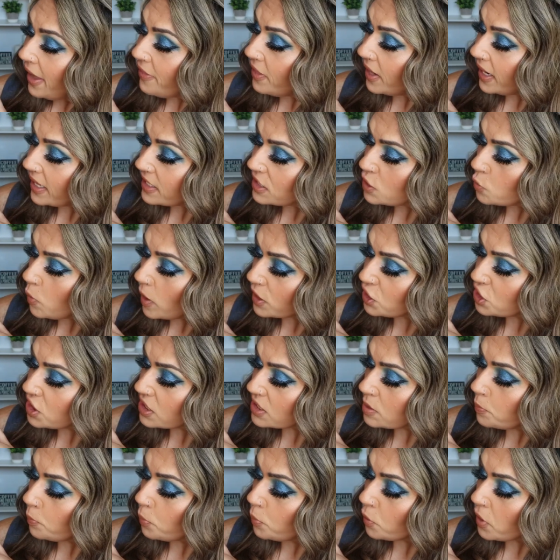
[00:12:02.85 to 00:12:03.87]
And then I swatched
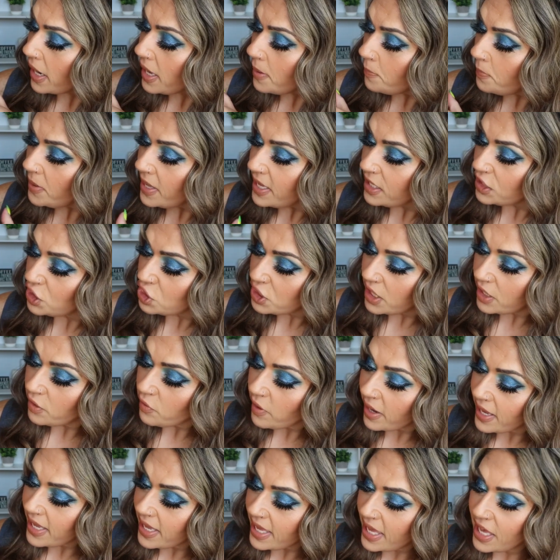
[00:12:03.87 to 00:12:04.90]
this bright pink
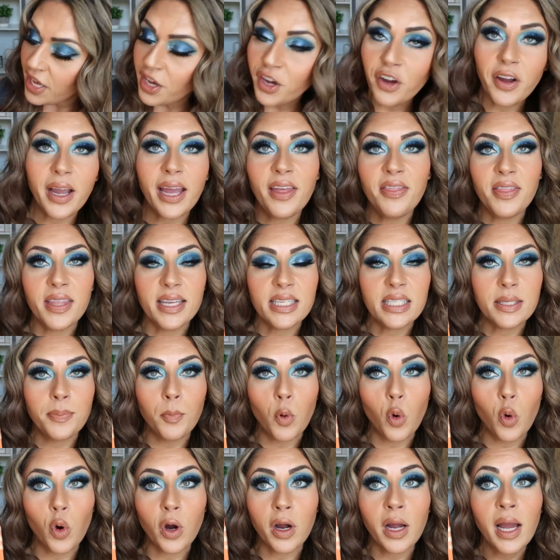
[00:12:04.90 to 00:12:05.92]
shade right here and this
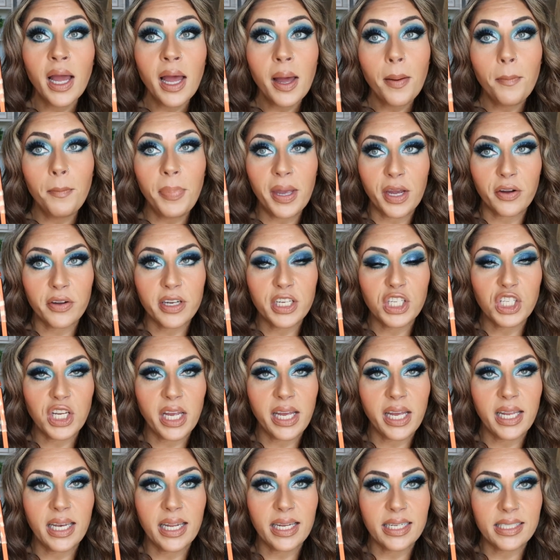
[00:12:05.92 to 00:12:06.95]
more berry
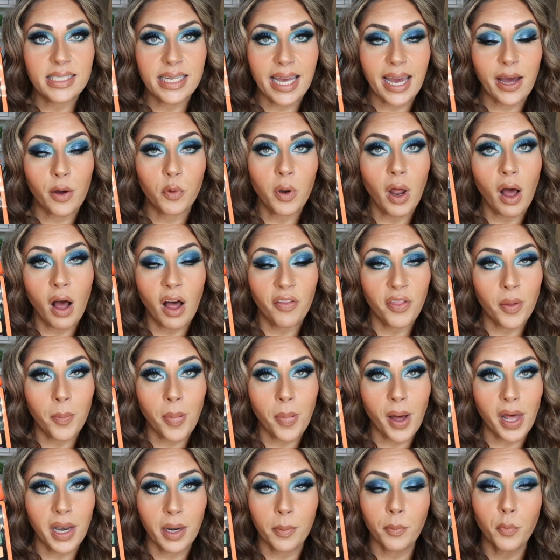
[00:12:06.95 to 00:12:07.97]
shade down on the
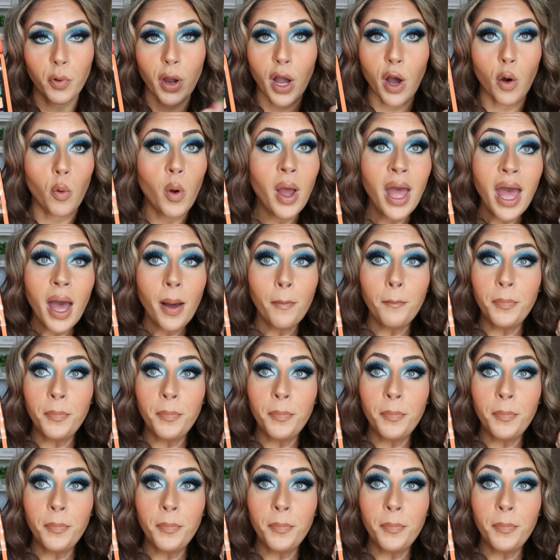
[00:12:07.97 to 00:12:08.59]
bottom row.